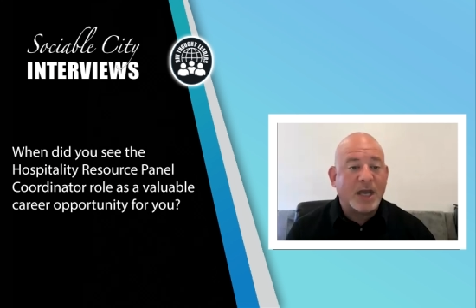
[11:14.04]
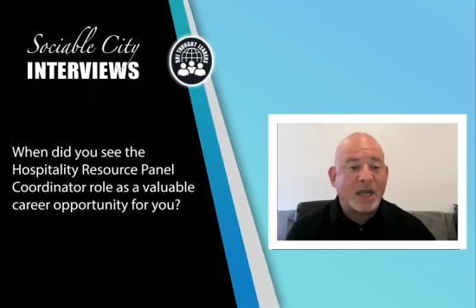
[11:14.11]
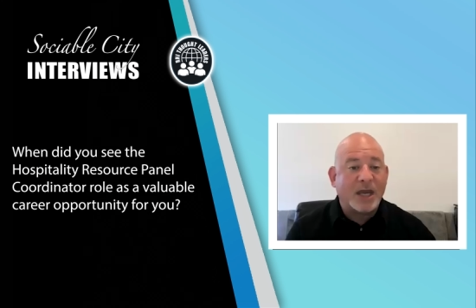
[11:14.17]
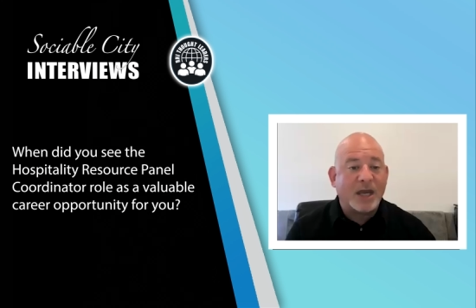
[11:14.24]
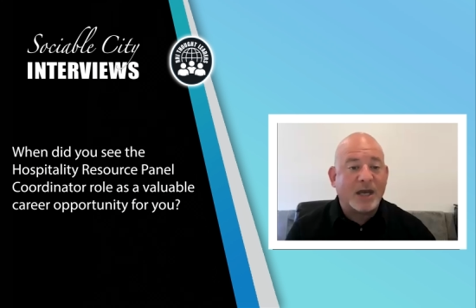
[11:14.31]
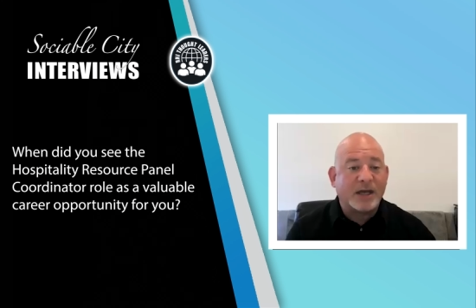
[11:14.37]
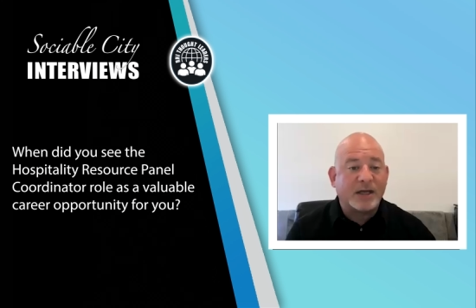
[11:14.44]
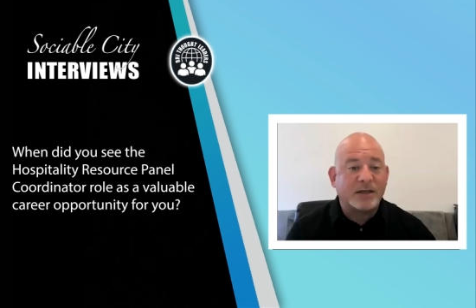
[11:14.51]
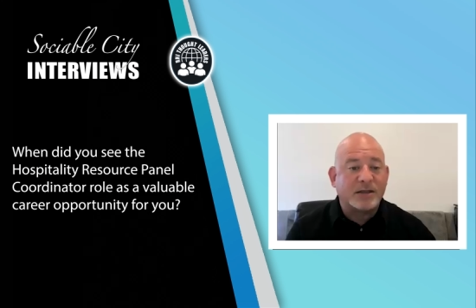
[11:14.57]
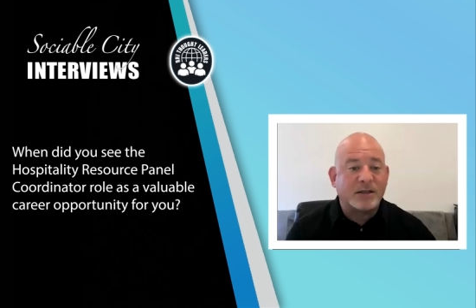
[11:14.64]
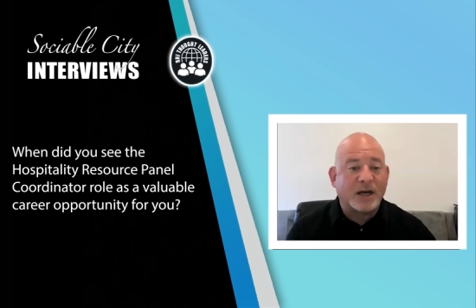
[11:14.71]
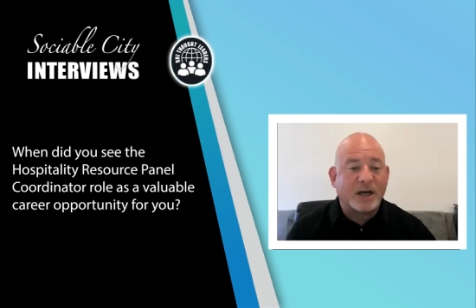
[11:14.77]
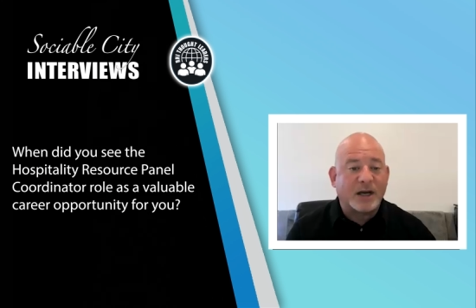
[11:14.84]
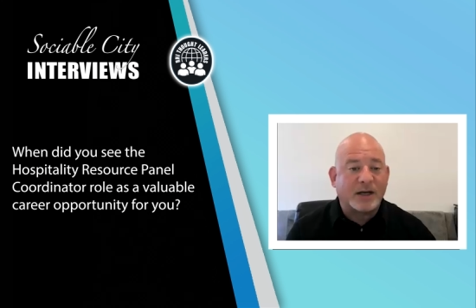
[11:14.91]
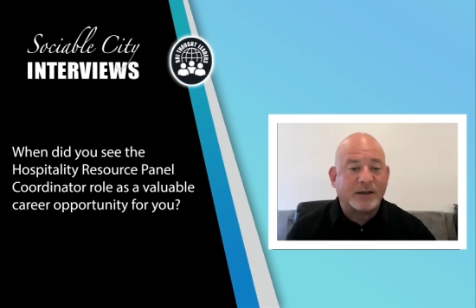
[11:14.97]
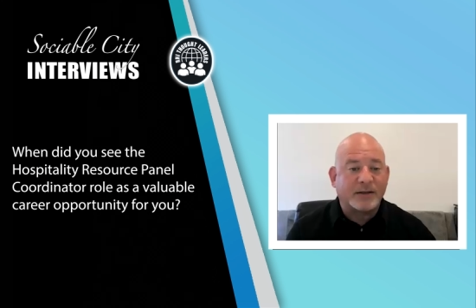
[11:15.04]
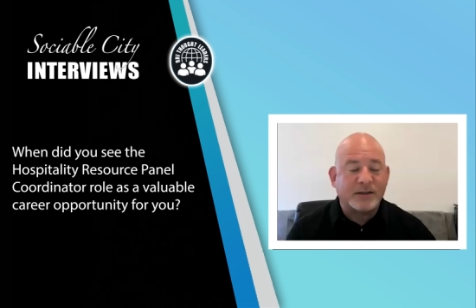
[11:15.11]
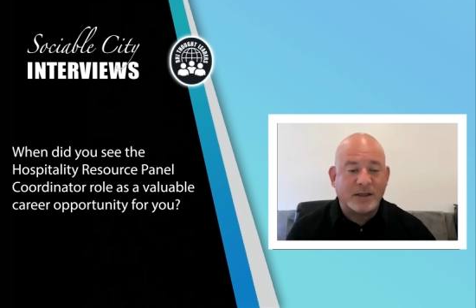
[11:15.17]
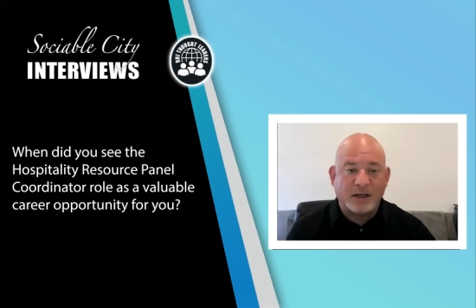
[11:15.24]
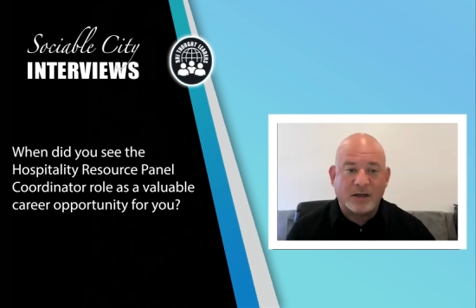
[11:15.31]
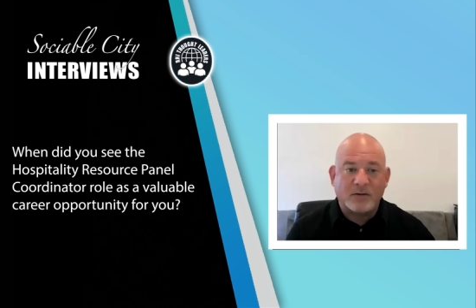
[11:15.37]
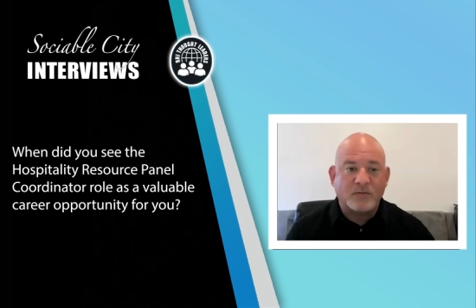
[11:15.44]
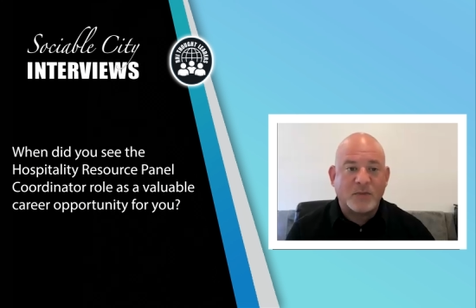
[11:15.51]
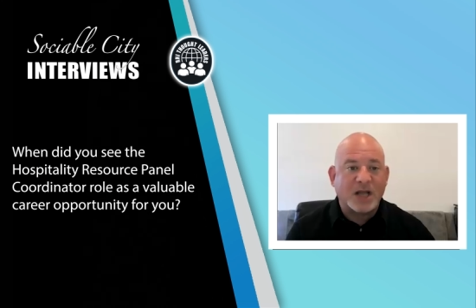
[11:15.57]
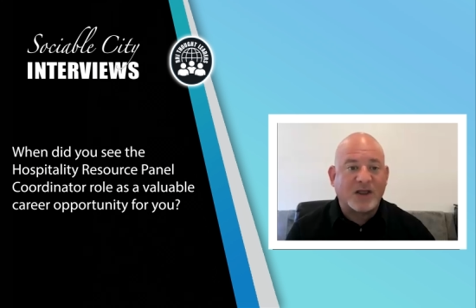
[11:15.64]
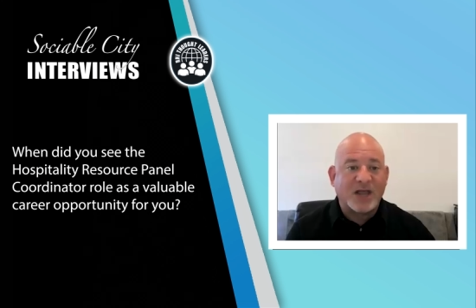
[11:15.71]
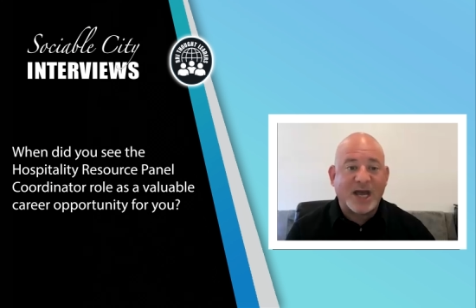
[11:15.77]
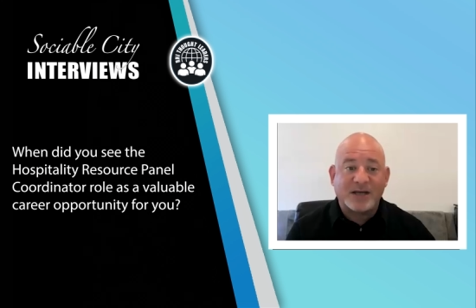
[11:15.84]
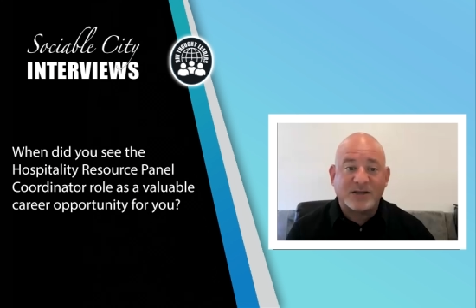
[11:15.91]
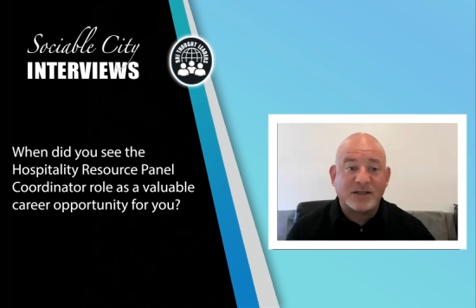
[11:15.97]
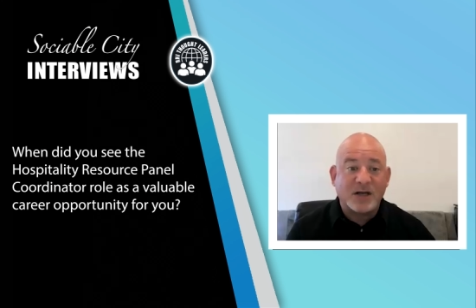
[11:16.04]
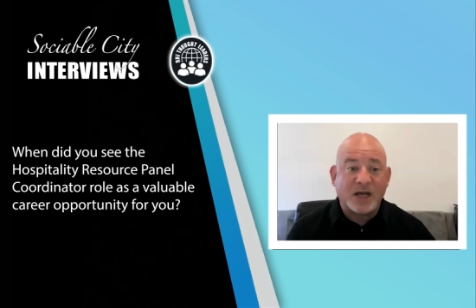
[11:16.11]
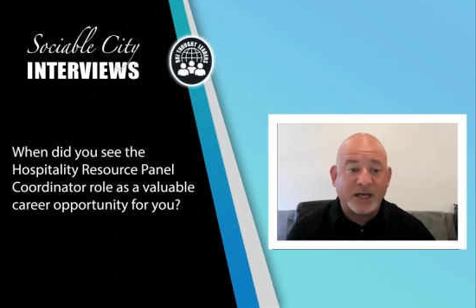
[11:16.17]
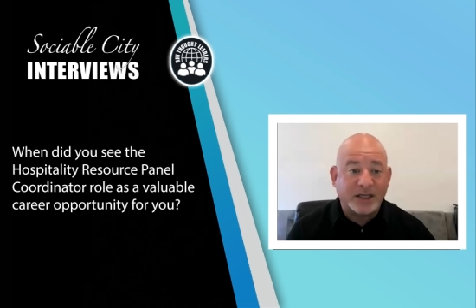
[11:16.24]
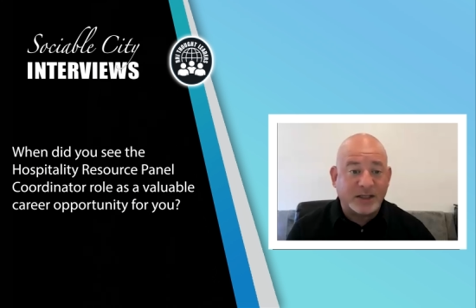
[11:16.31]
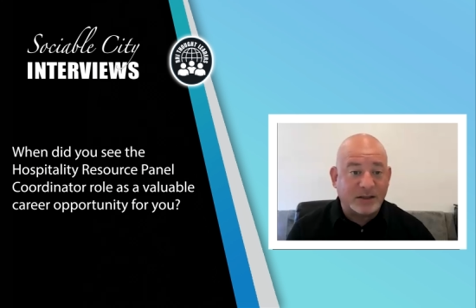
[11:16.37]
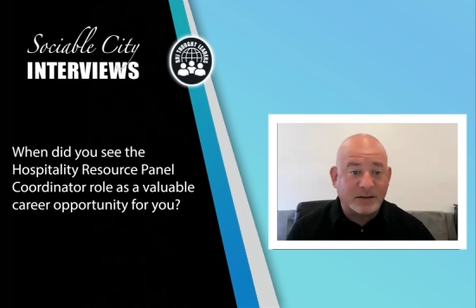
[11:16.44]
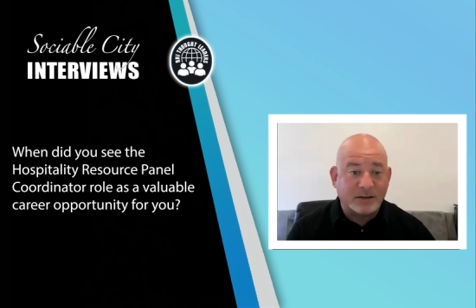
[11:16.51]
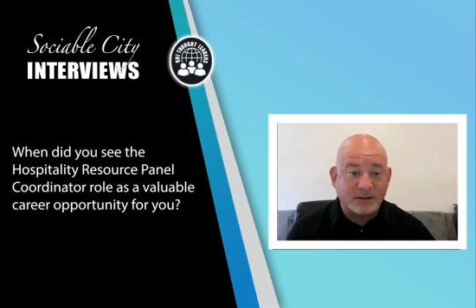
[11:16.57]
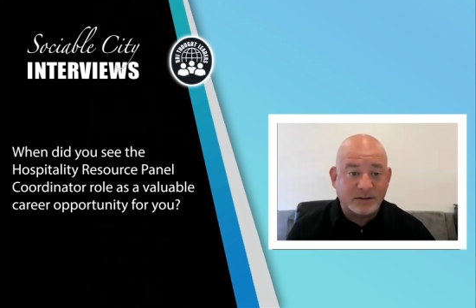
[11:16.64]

And, my last night